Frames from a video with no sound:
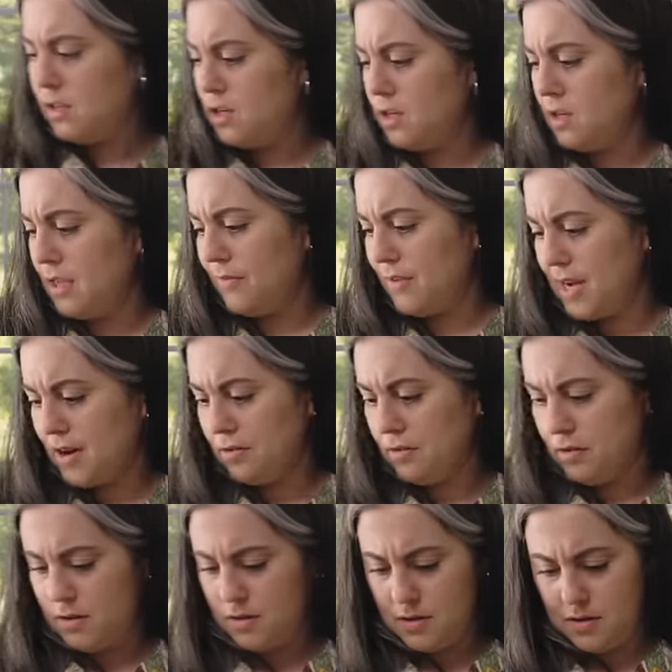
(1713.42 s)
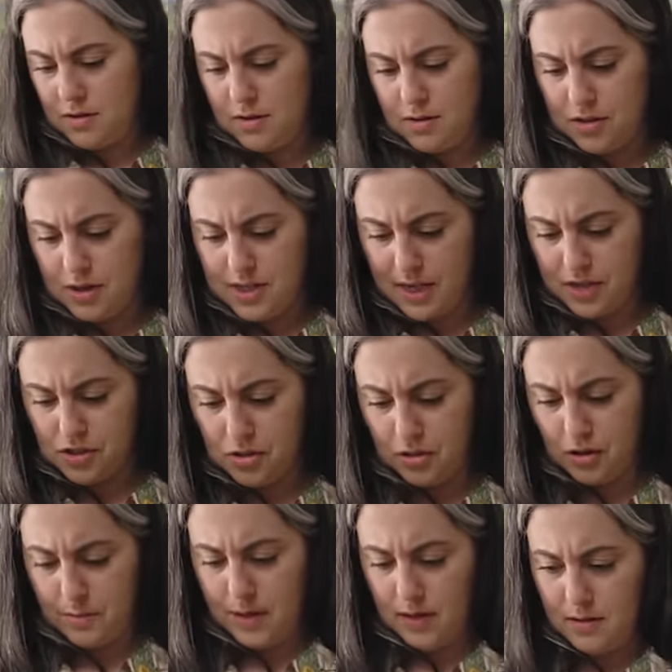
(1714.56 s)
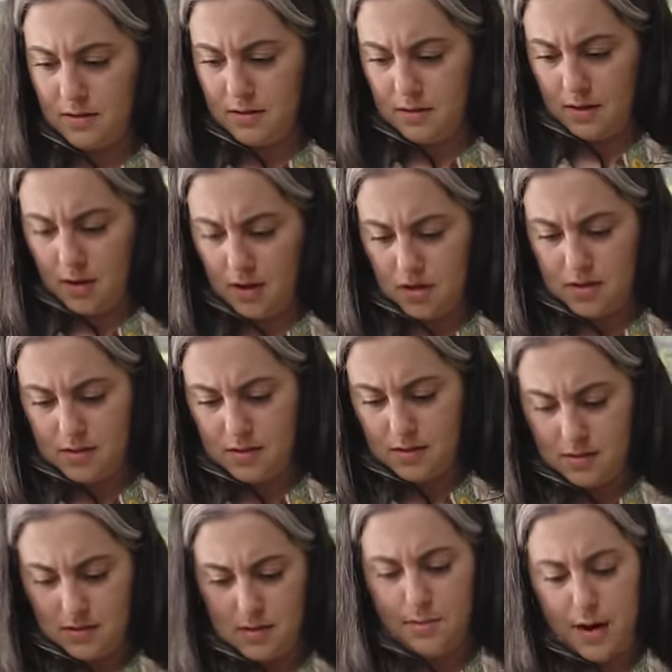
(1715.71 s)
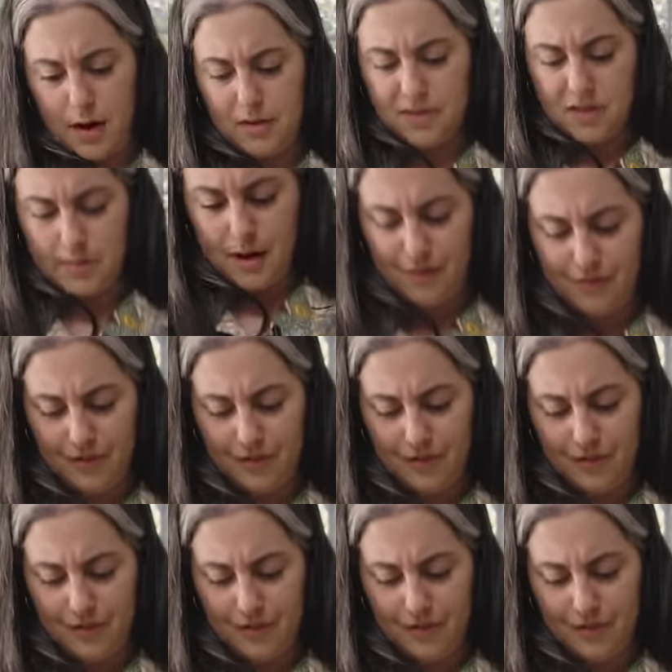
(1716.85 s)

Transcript: to even out the texture a little bit on just the barest amount of